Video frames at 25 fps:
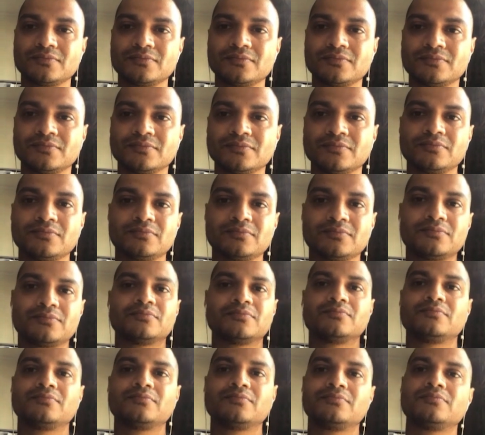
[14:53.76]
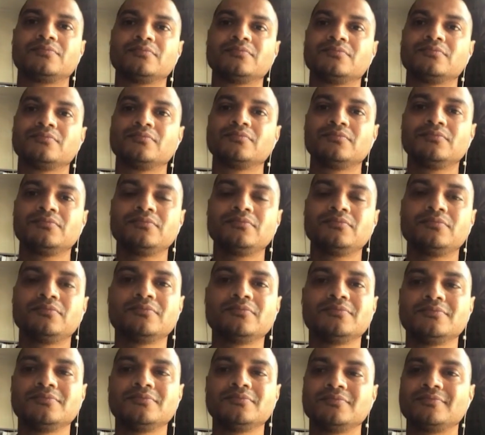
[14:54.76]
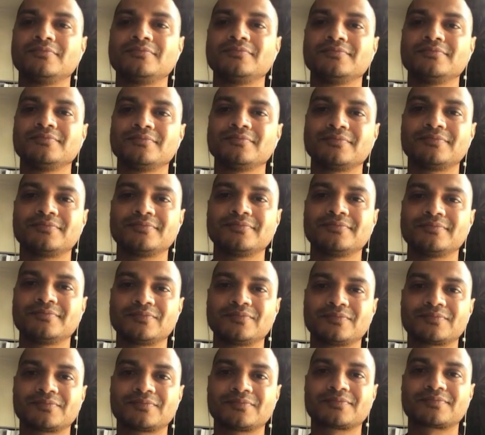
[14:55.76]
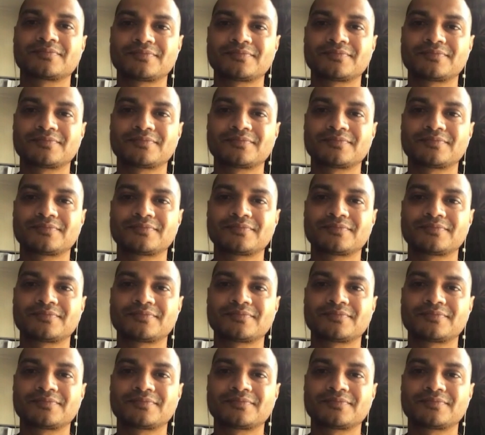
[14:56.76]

[no speech]